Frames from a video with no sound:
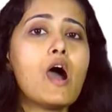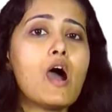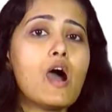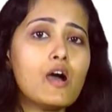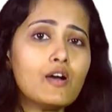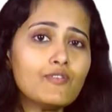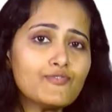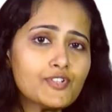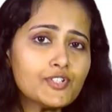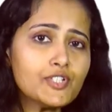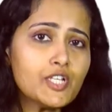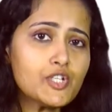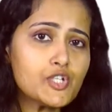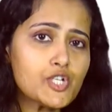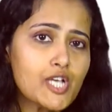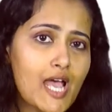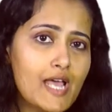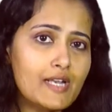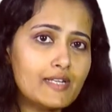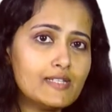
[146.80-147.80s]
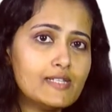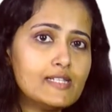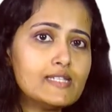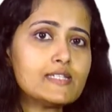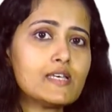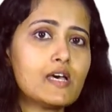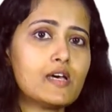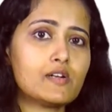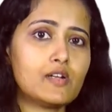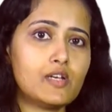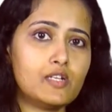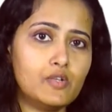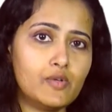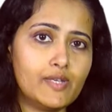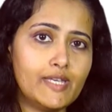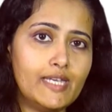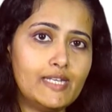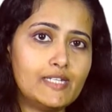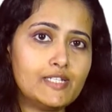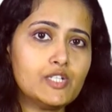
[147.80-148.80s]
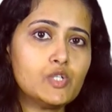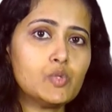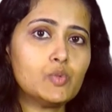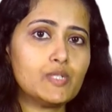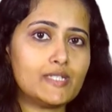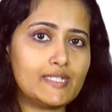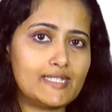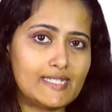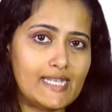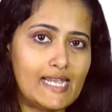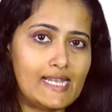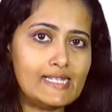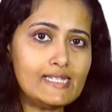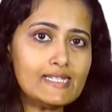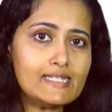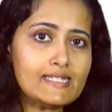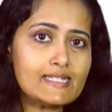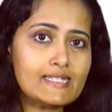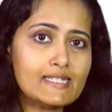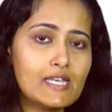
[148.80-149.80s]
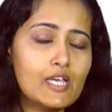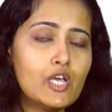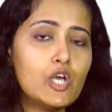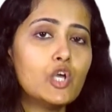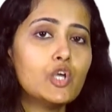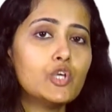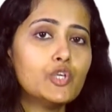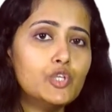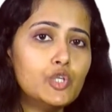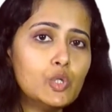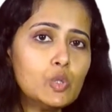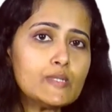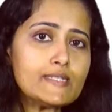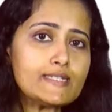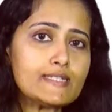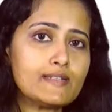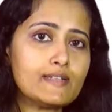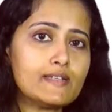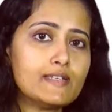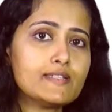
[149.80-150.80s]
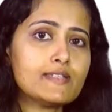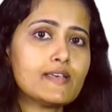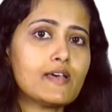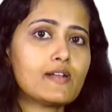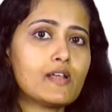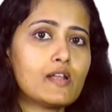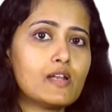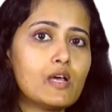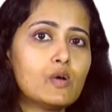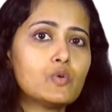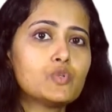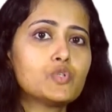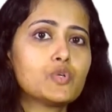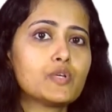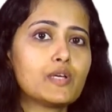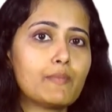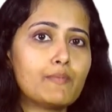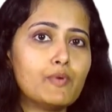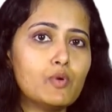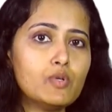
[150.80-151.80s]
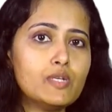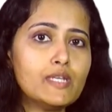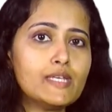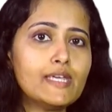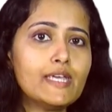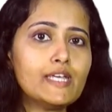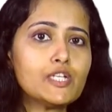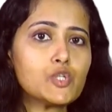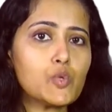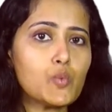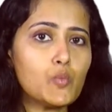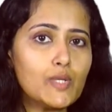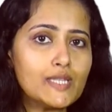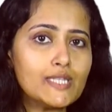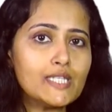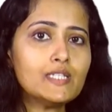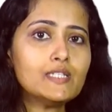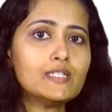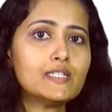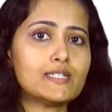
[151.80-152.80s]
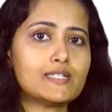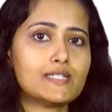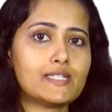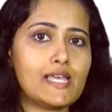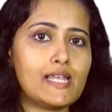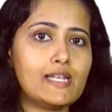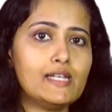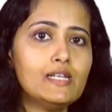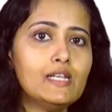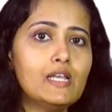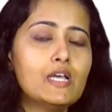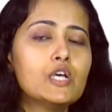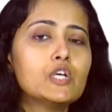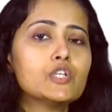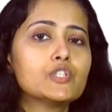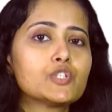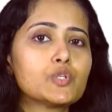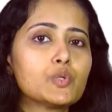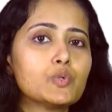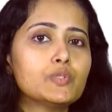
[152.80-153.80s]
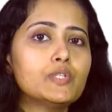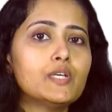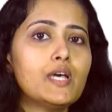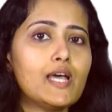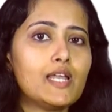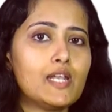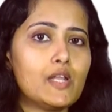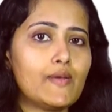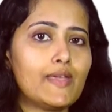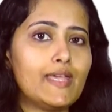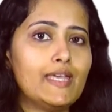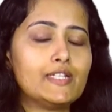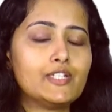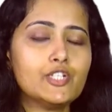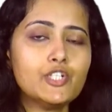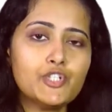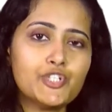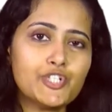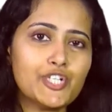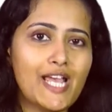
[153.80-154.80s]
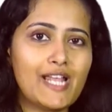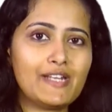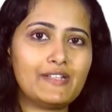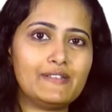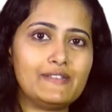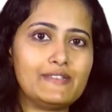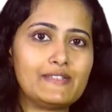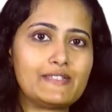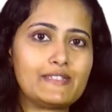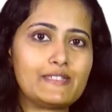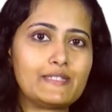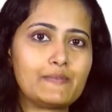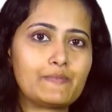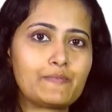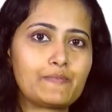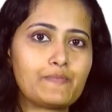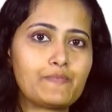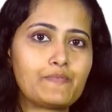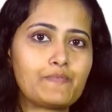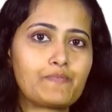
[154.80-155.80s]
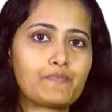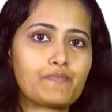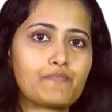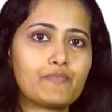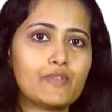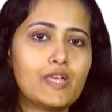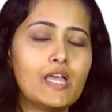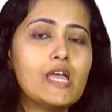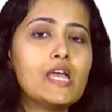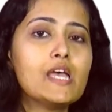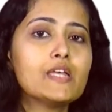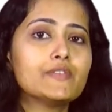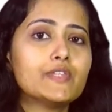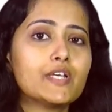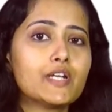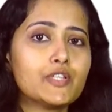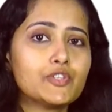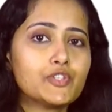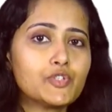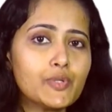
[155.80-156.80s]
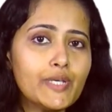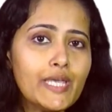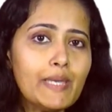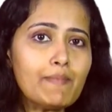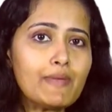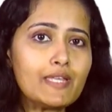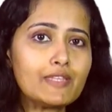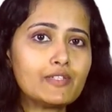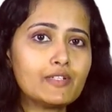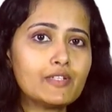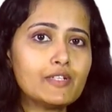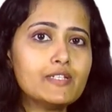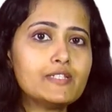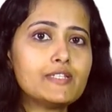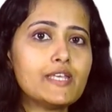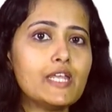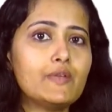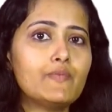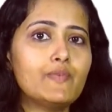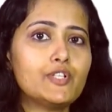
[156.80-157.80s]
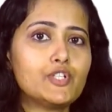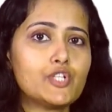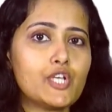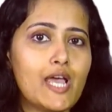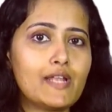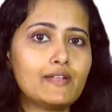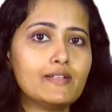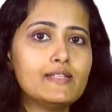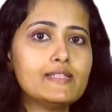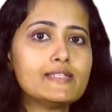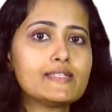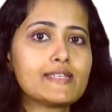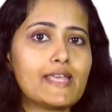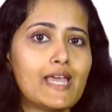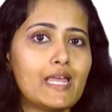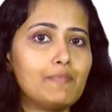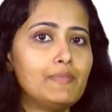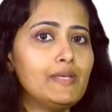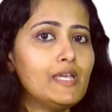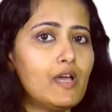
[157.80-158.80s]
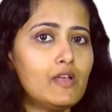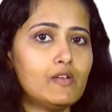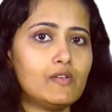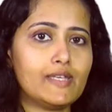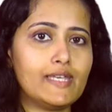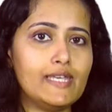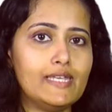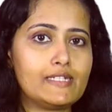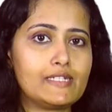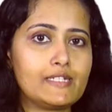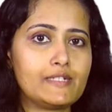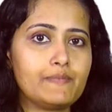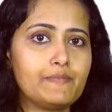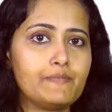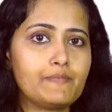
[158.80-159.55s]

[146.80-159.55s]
After the channels are allocated to the cells, users are allowed to communicate within the cell through the allocated channels. There are three methods in which channels can be allocated.